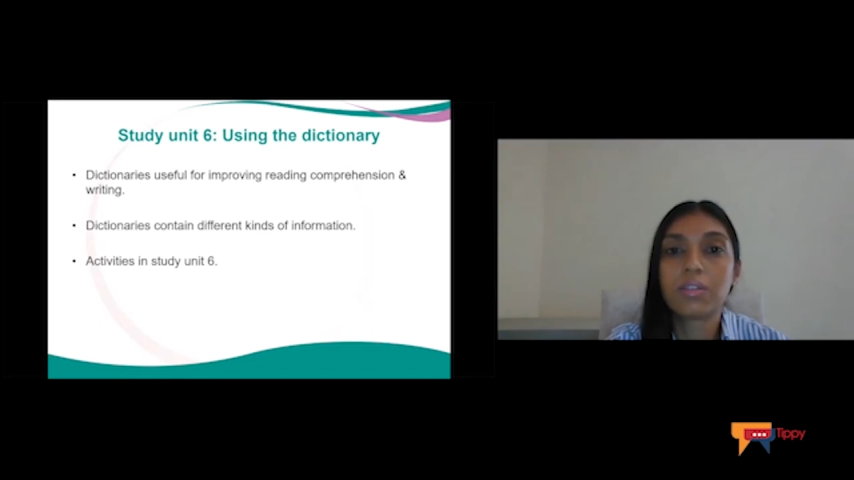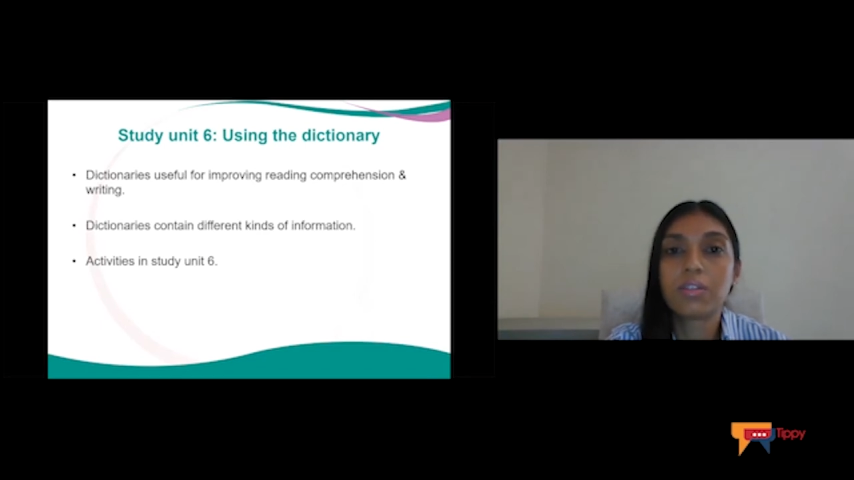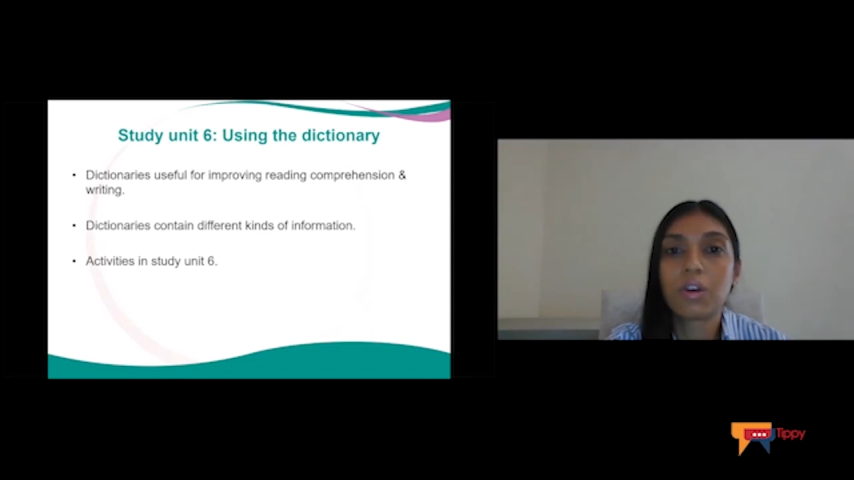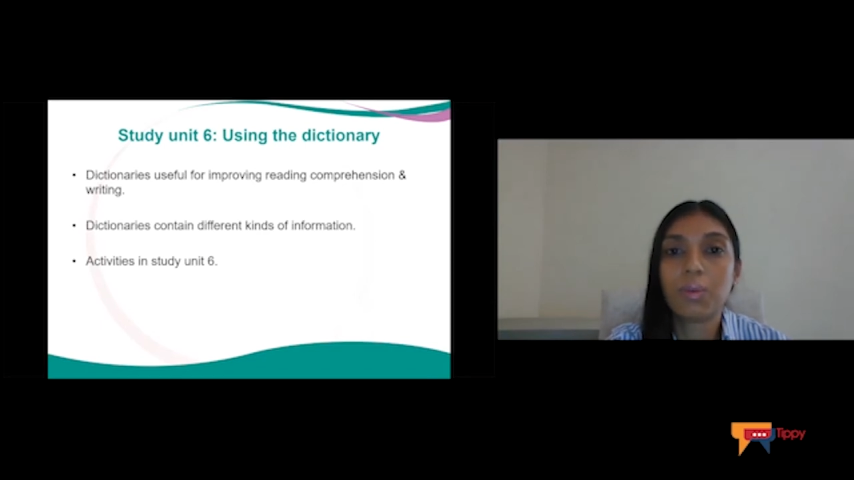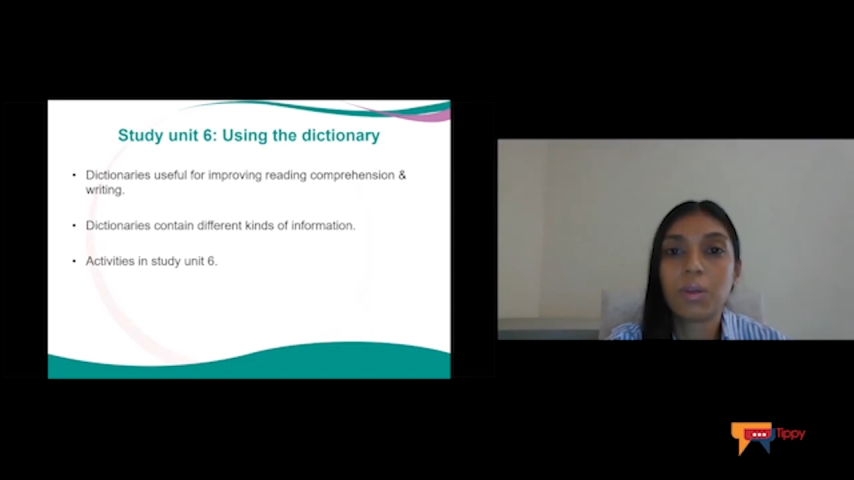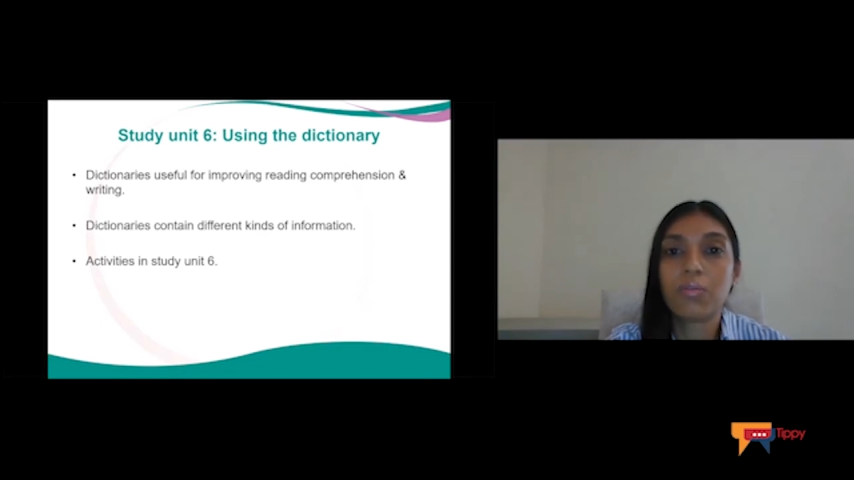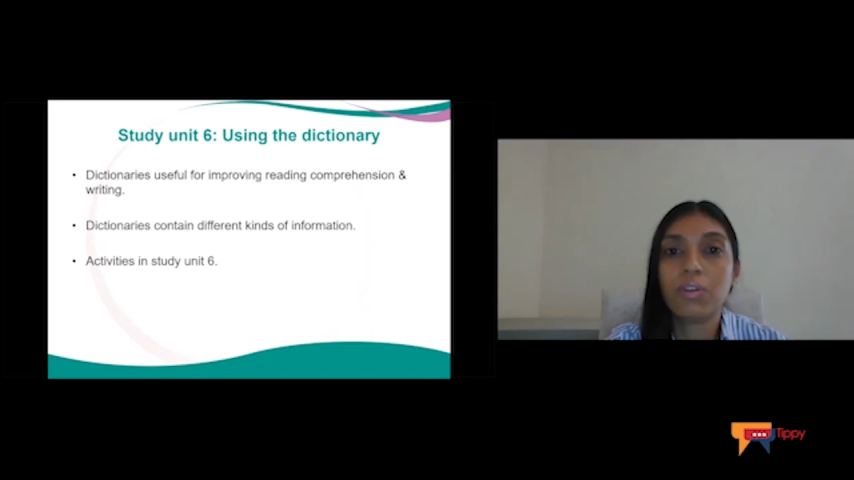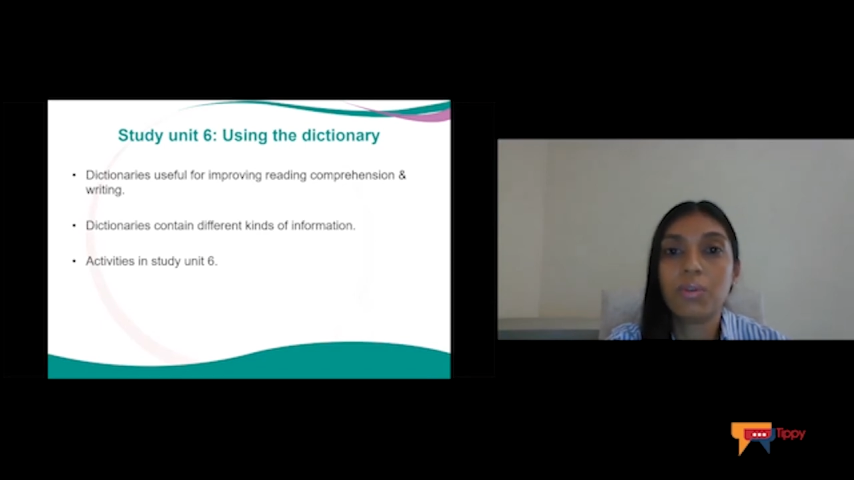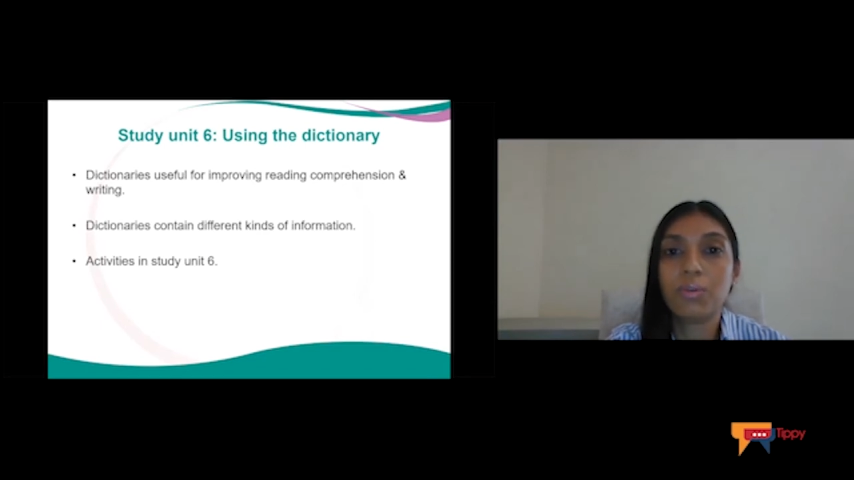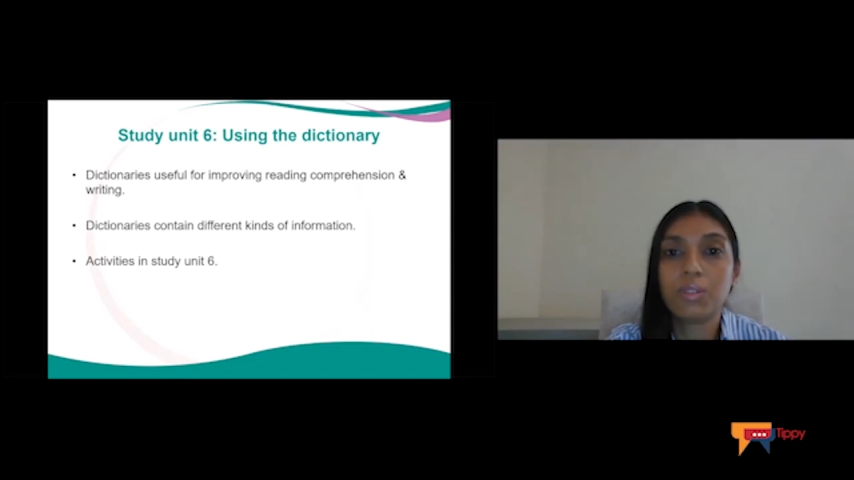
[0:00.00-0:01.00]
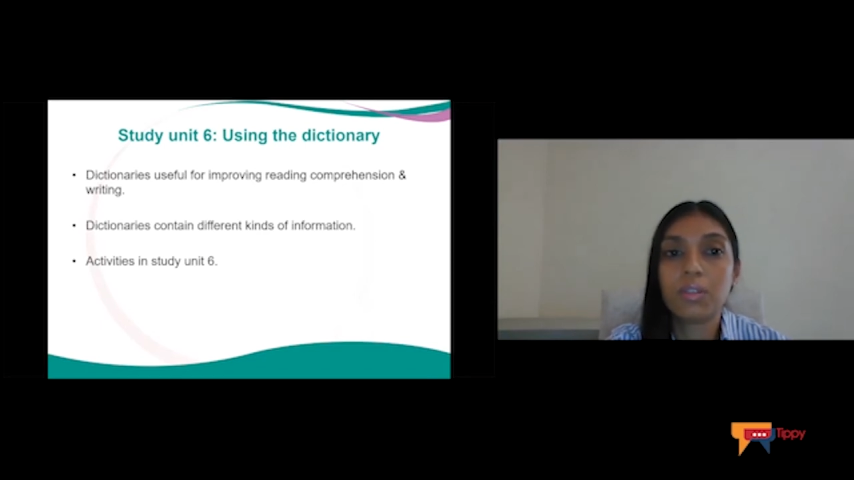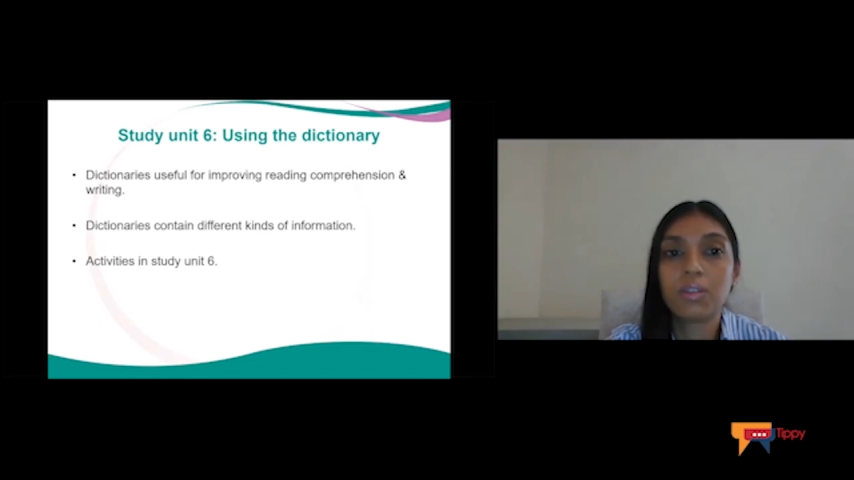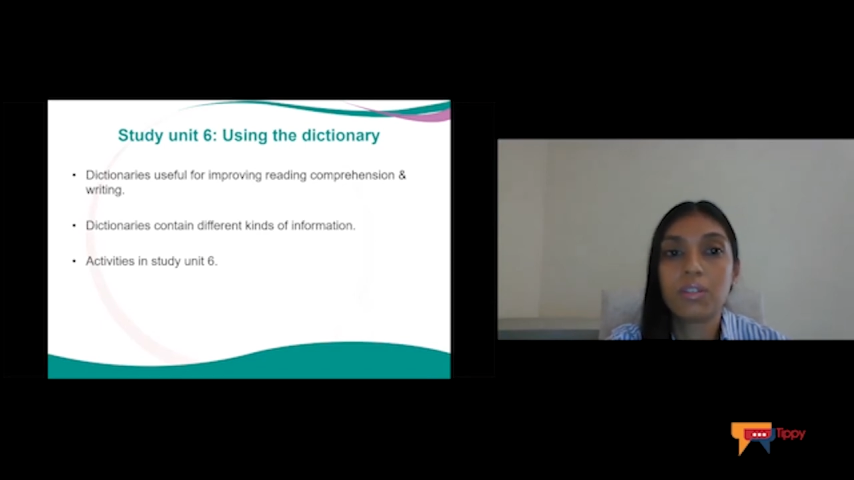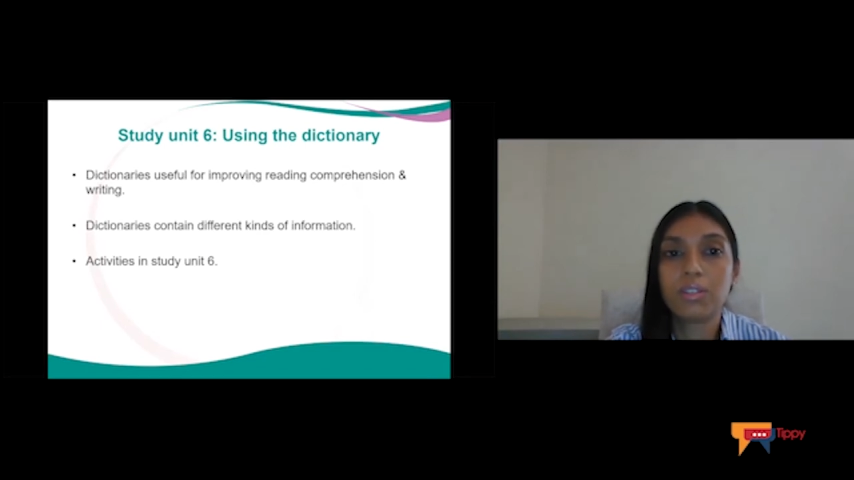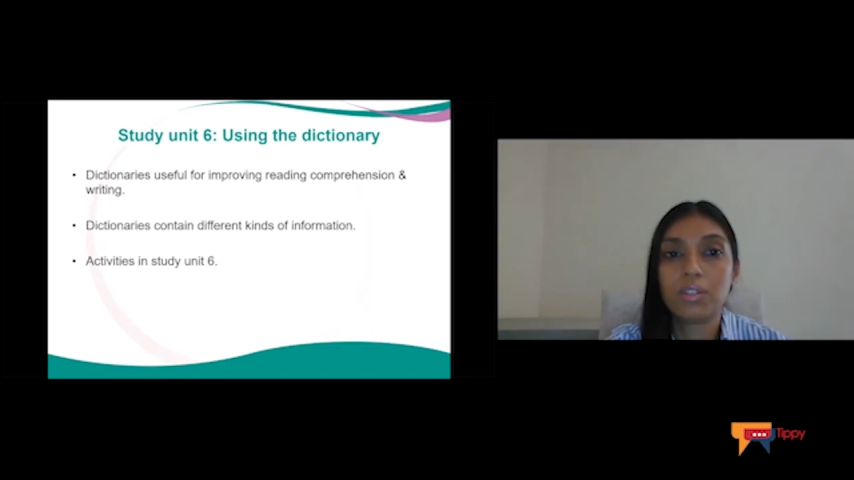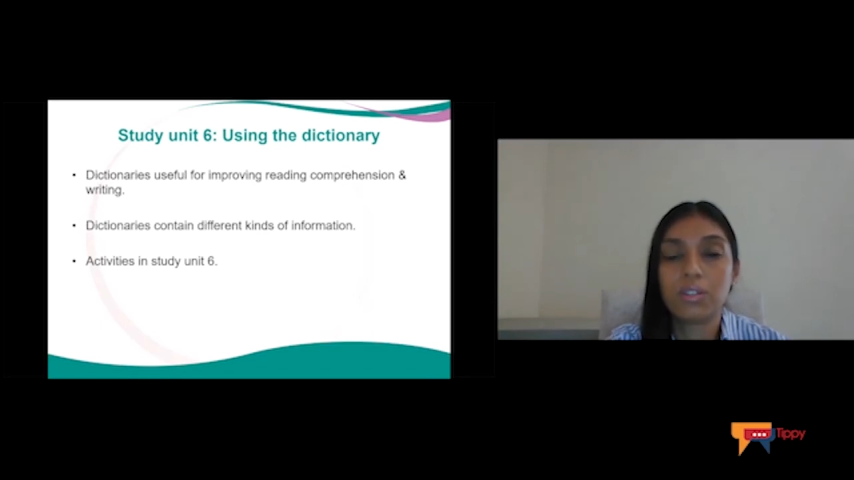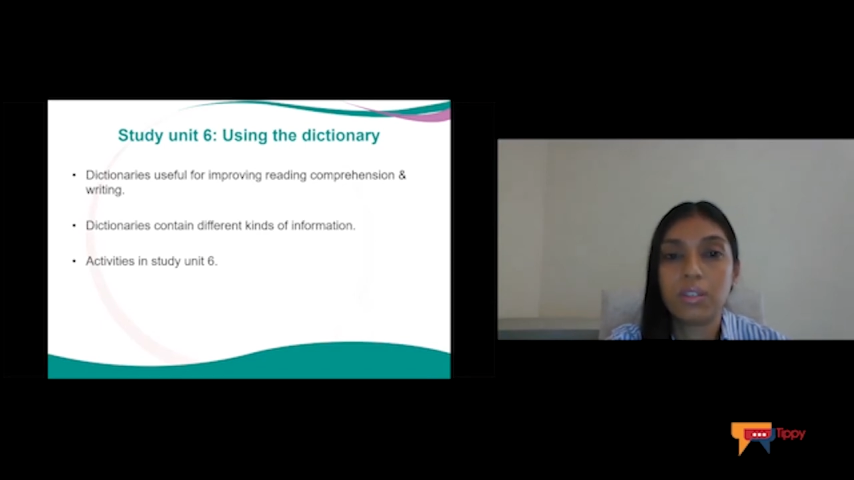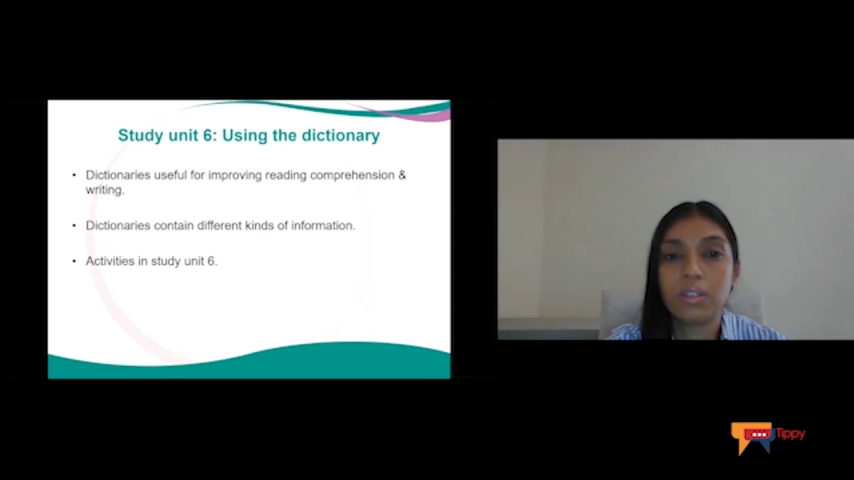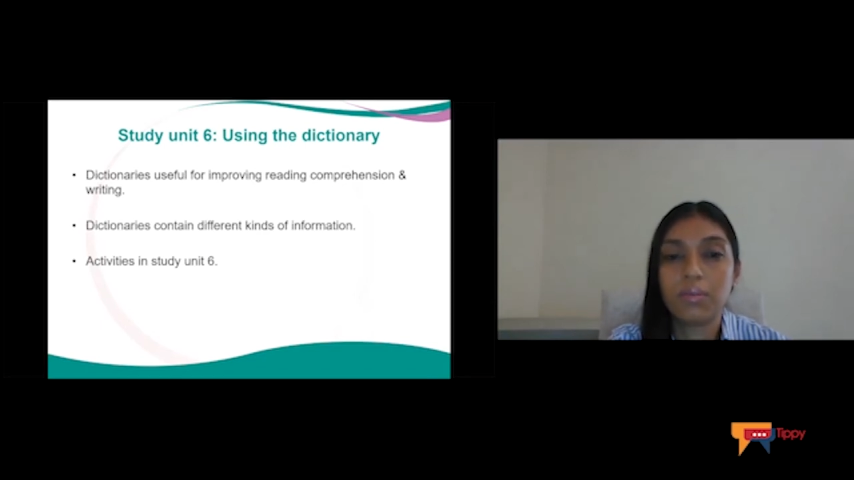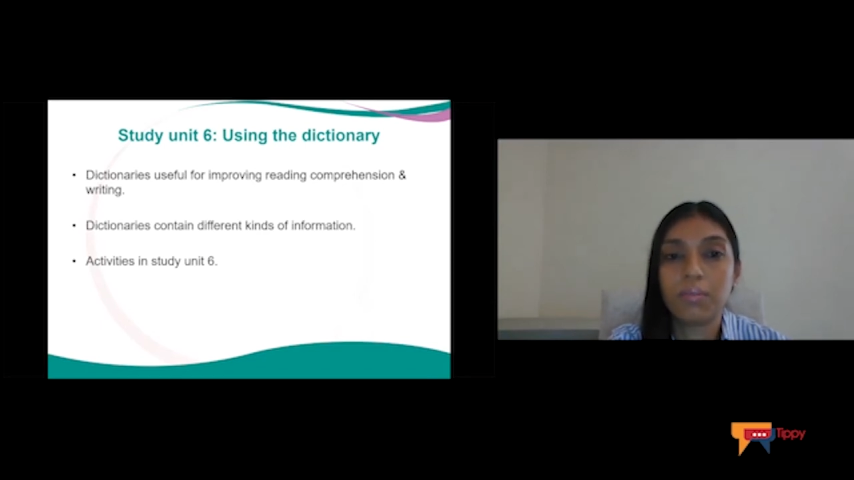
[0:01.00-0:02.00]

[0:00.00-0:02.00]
the topic of using the dictionary.